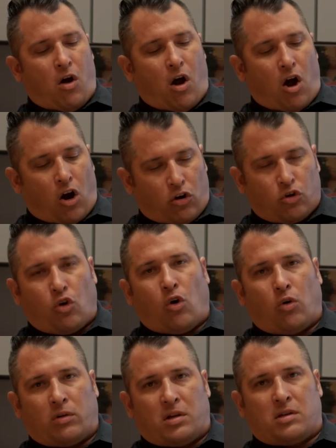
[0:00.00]
Our
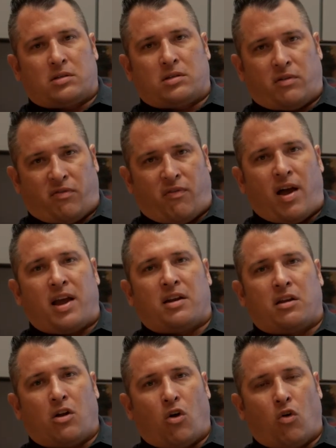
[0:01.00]
goal is to find
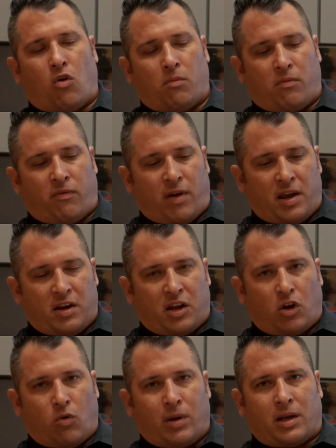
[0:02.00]
it a home, find it
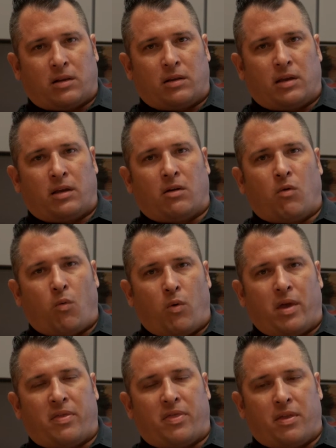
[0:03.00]
quickly
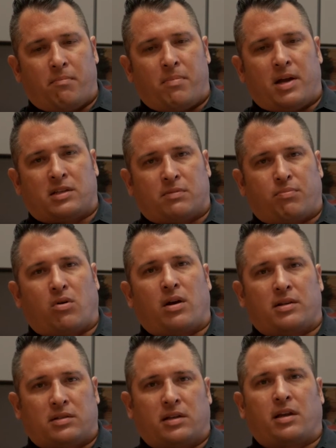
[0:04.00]
with the best
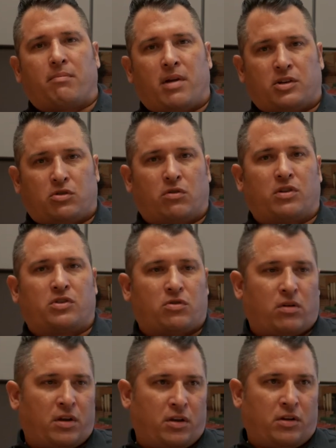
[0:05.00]
pricing in Metro
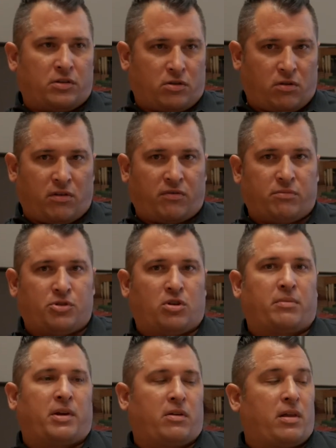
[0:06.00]
Detroit. You just heard it from
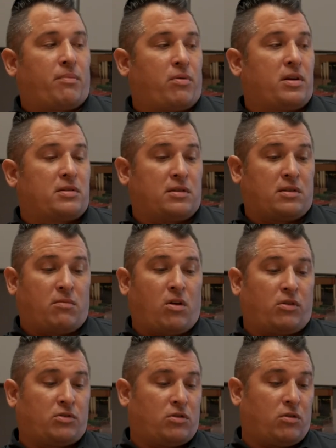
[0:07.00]
Jeremy here, that prices them
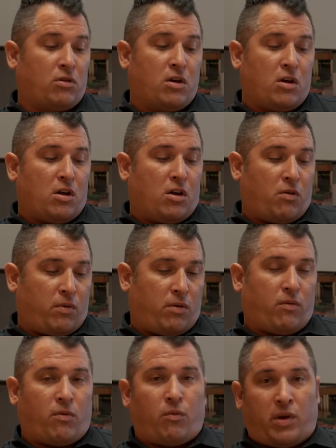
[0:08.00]
all. So
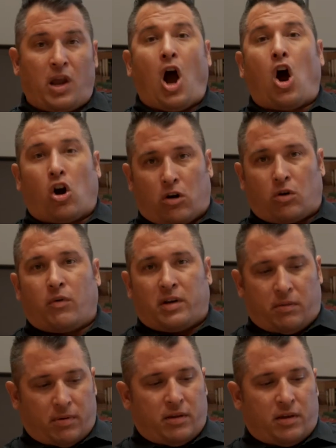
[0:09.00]
we are going to
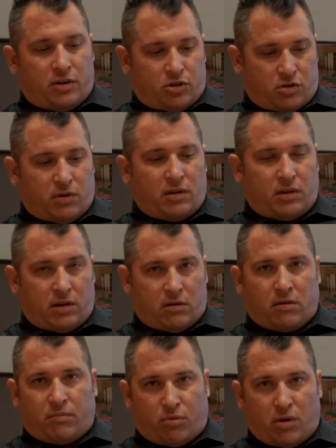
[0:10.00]
be the industry leader
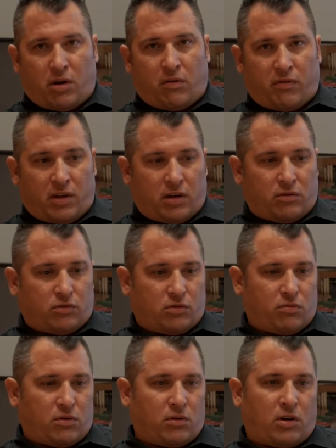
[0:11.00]
in pre-owned vehicles.
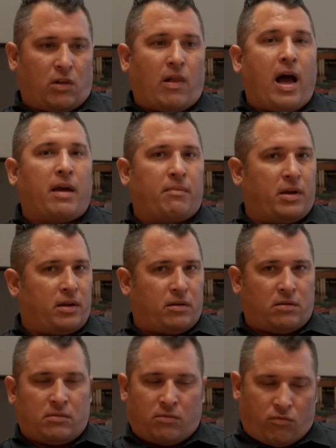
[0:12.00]
We're climbing
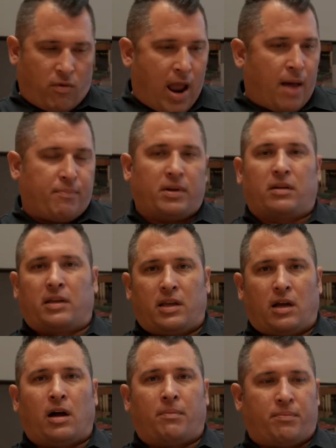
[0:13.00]
rapidly
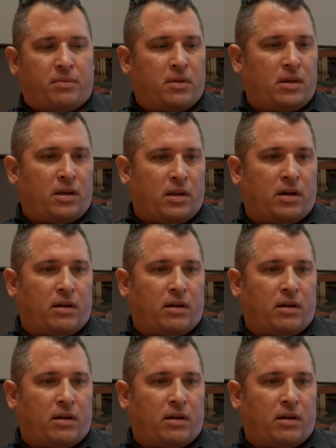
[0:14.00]
up the